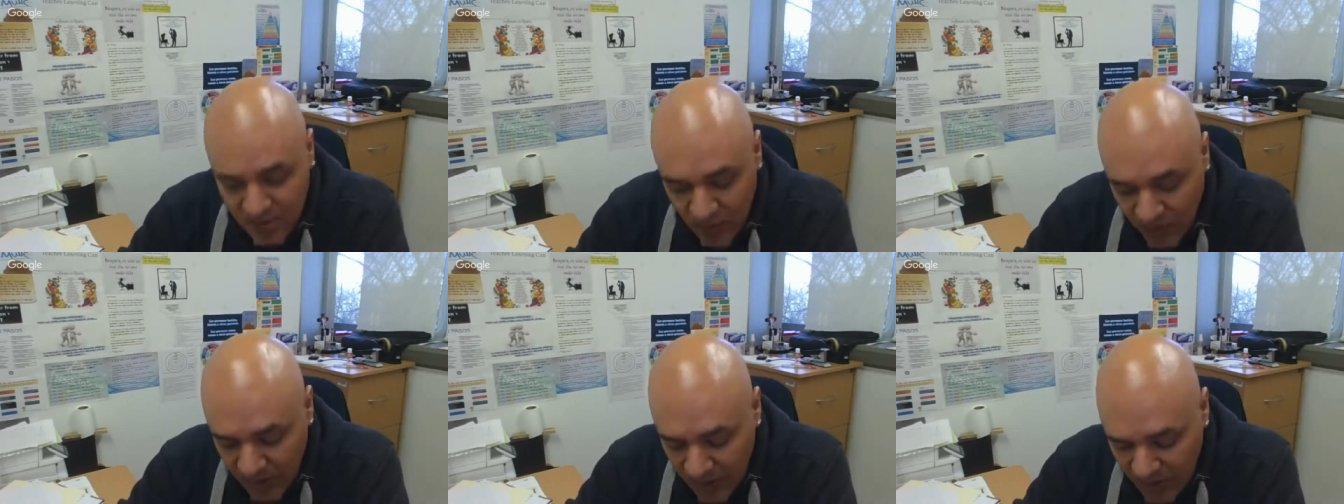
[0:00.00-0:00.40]

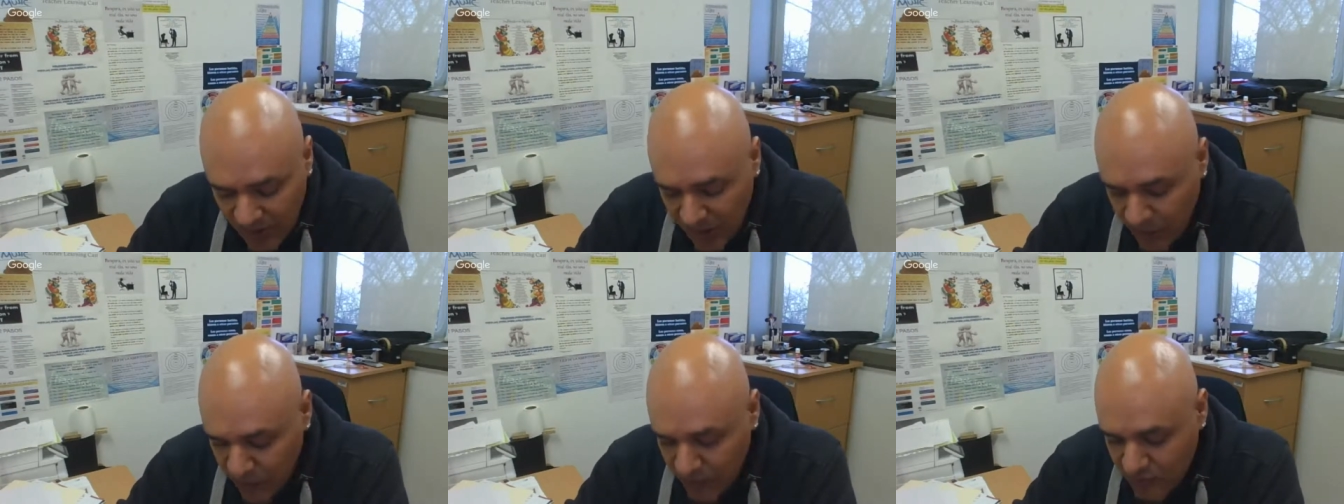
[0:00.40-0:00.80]
We'll
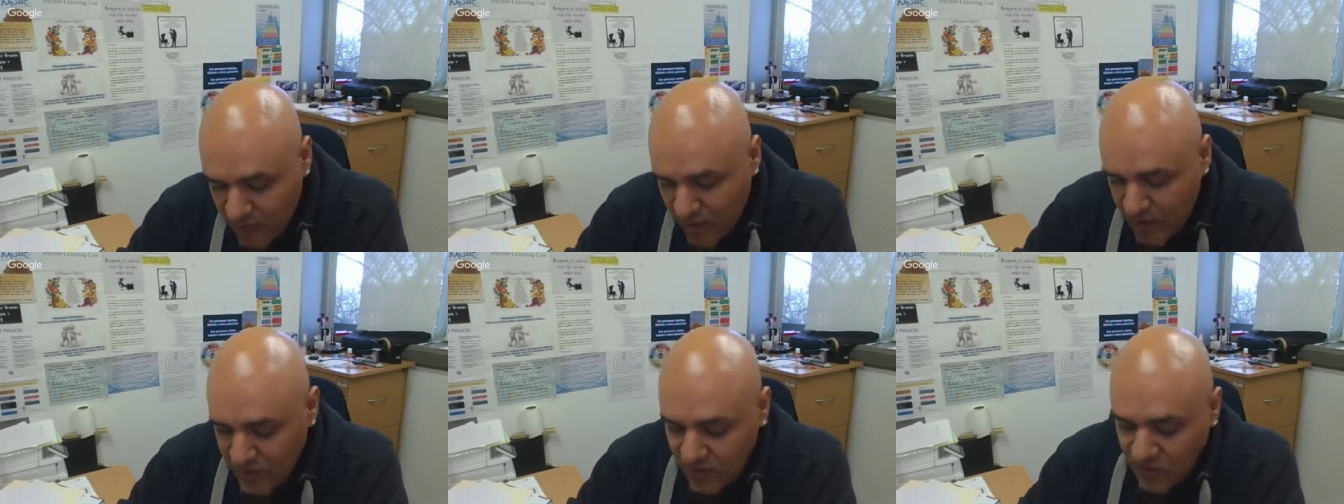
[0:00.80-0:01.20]
keep on
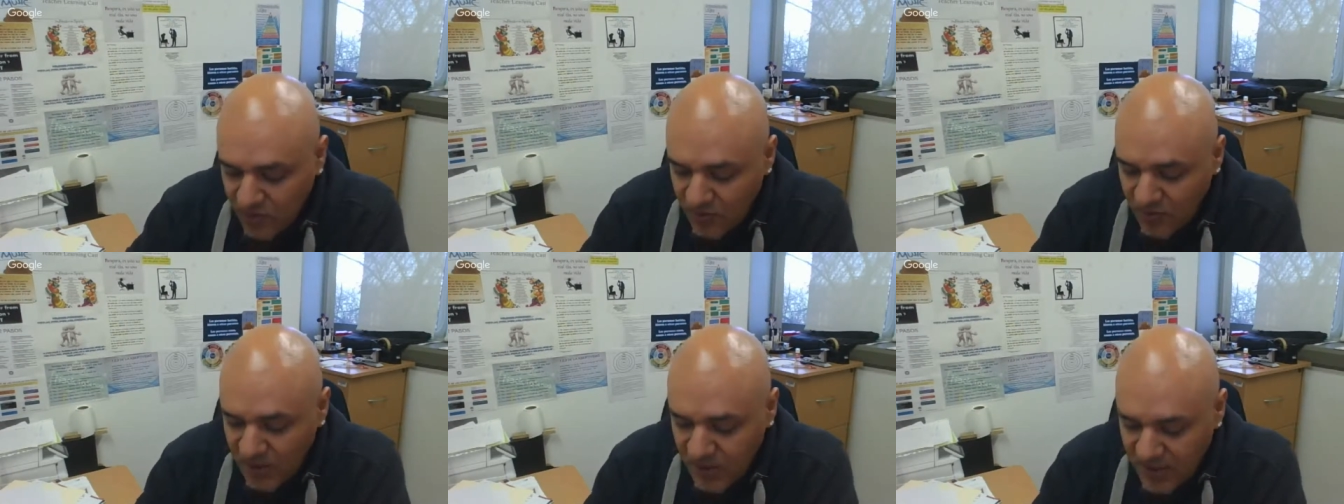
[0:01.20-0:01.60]
trying to
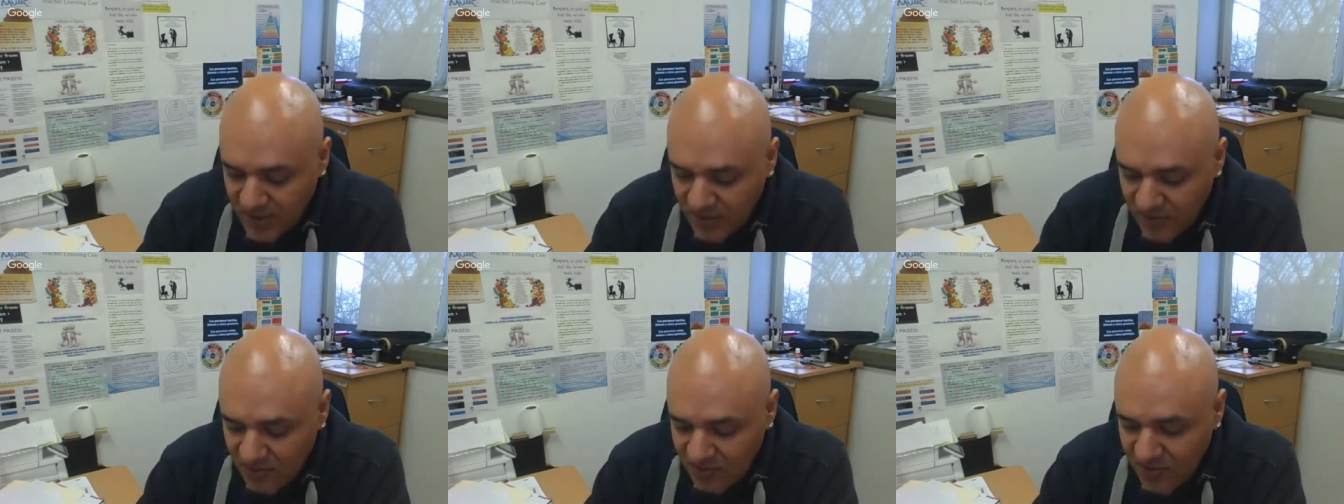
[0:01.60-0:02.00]
do this
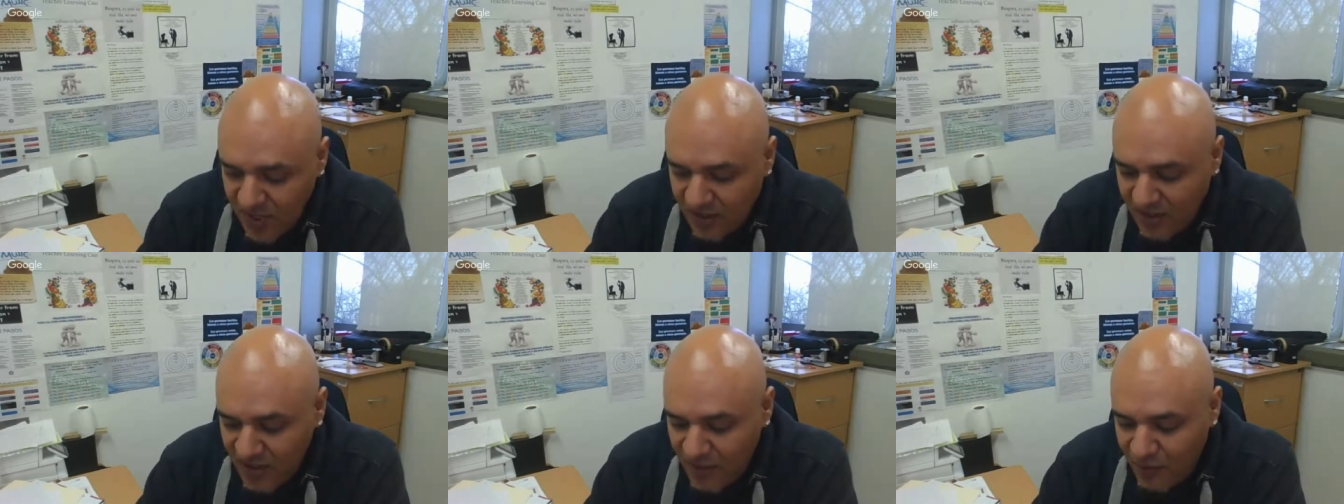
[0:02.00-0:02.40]
on a
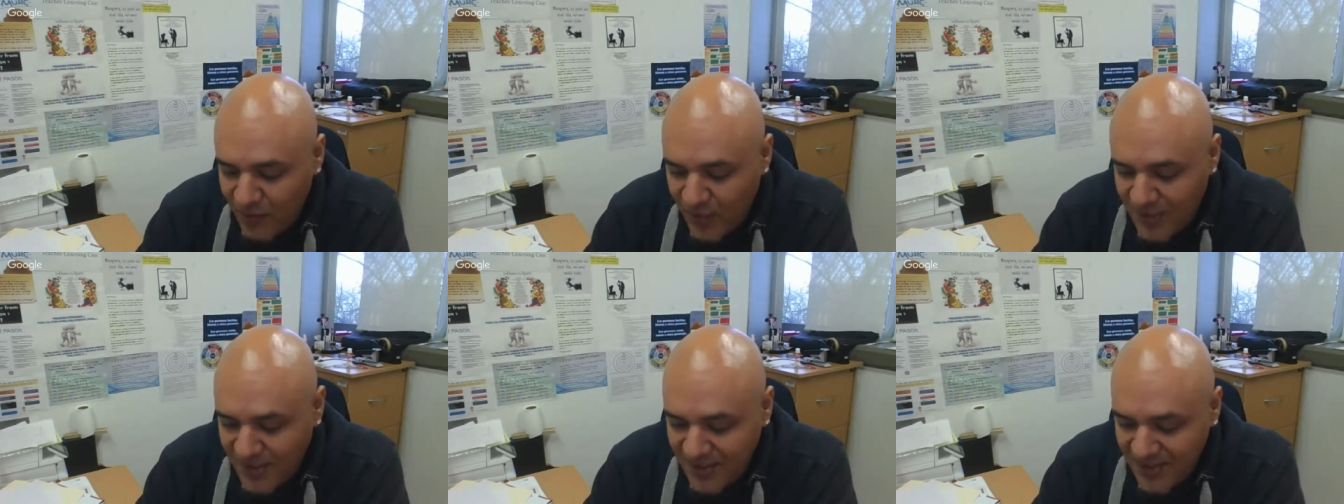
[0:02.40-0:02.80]
regular
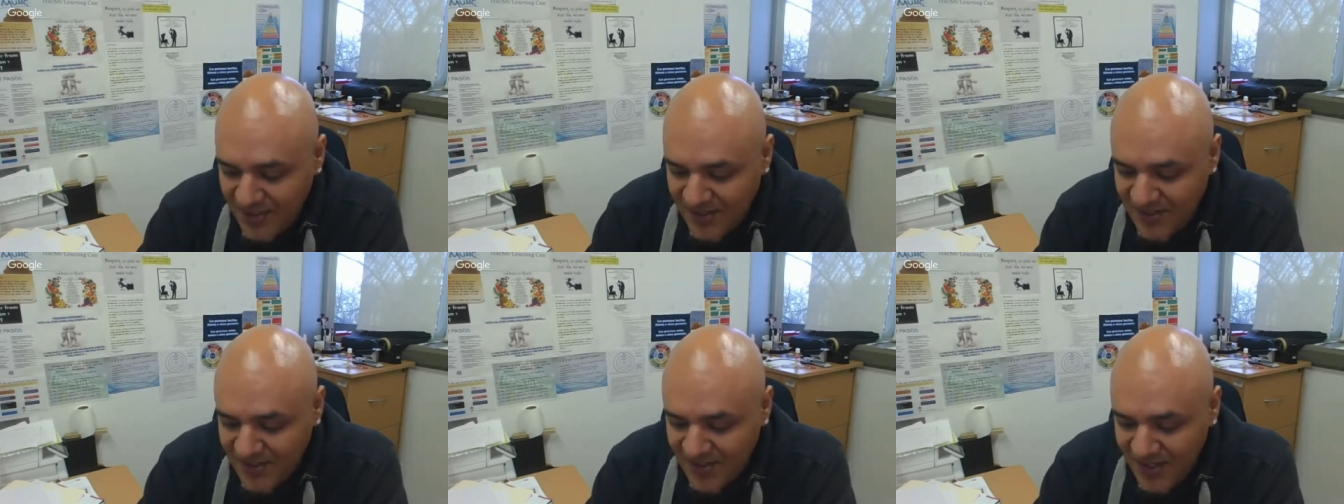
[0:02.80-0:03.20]

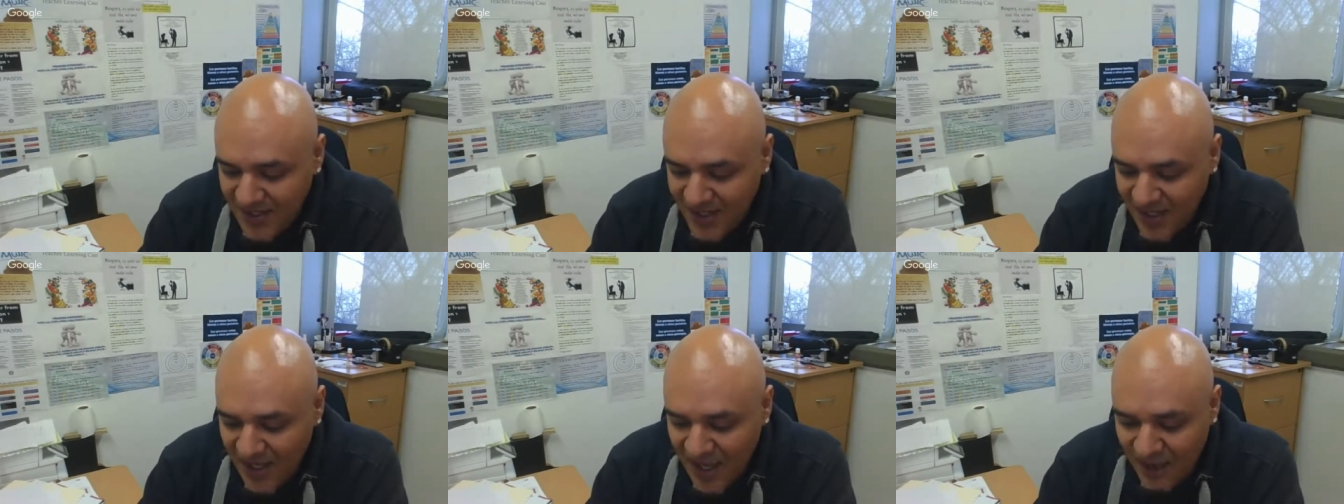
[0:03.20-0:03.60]
basis
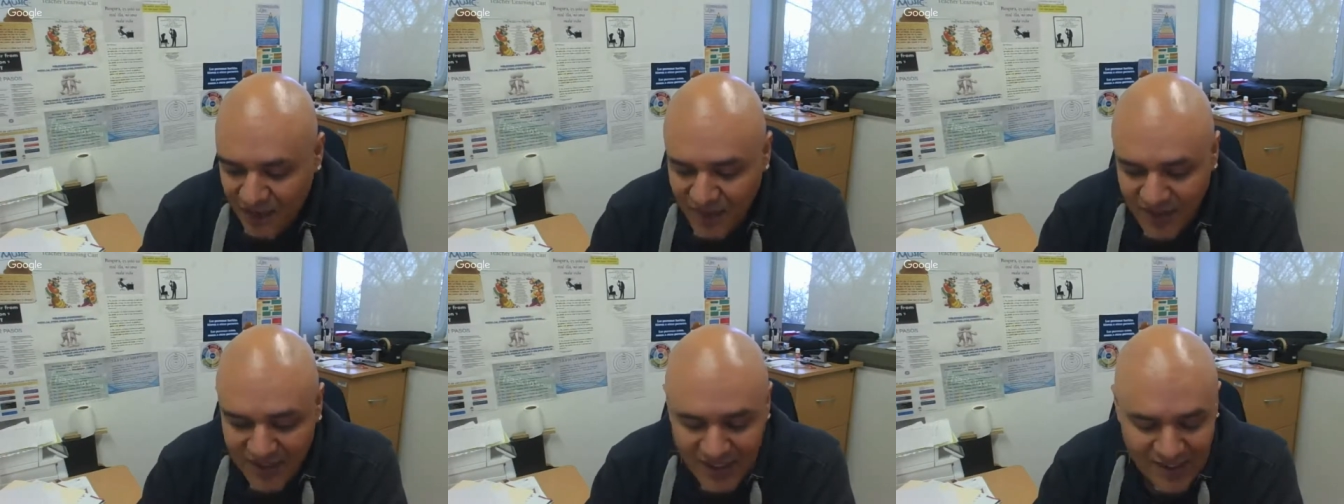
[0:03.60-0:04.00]

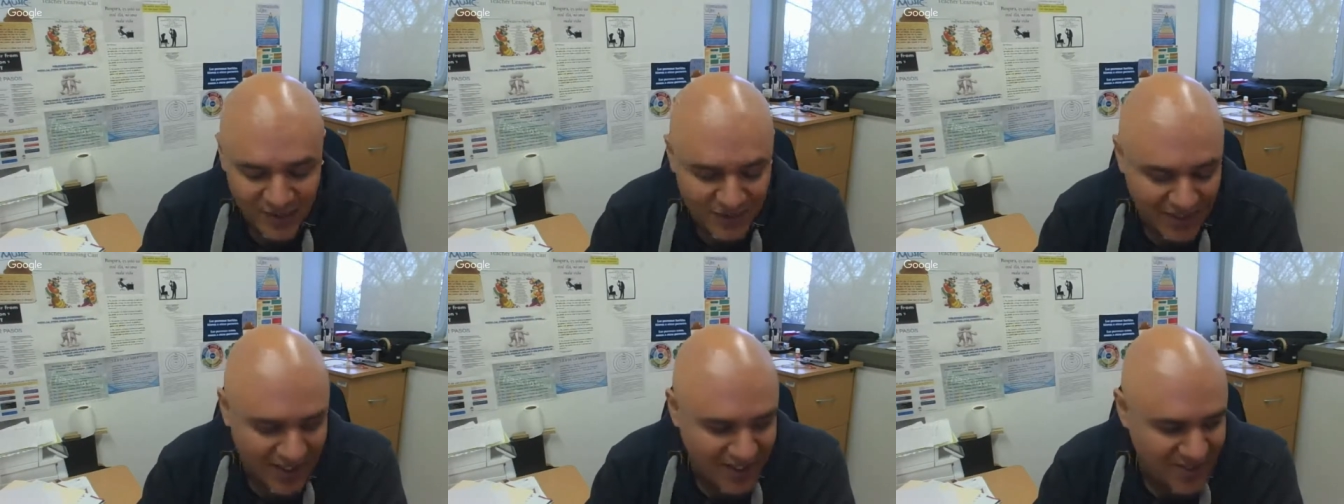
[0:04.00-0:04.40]
after this
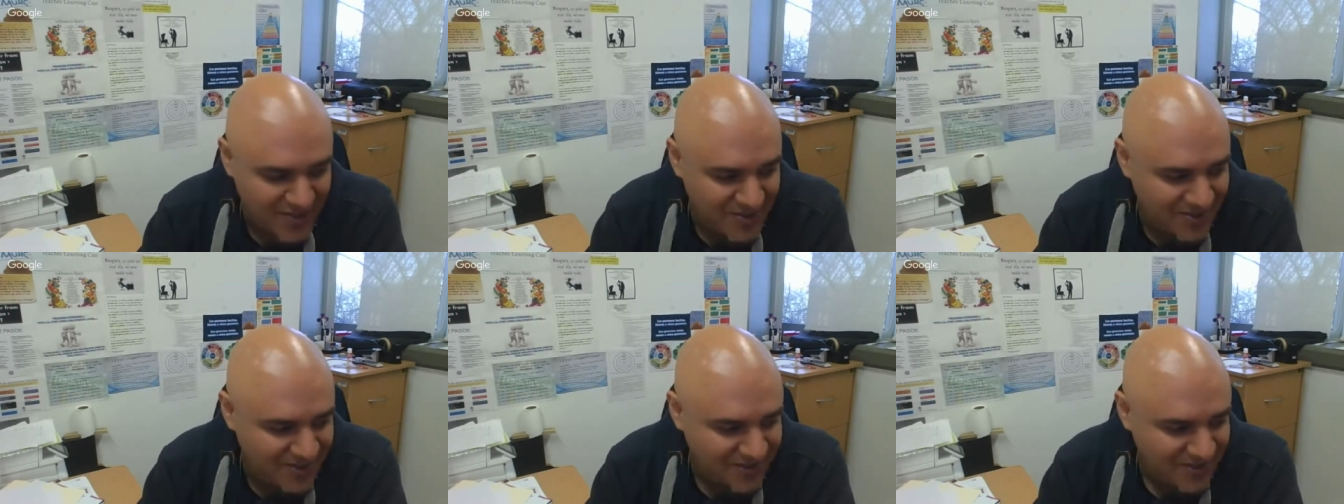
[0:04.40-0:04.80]

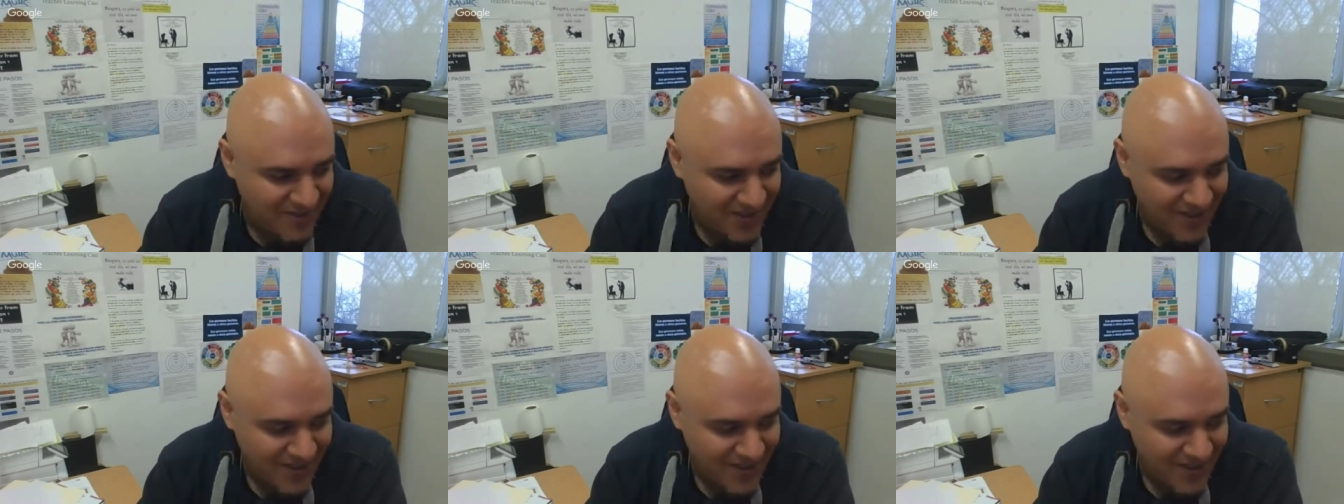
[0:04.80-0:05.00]
vacation.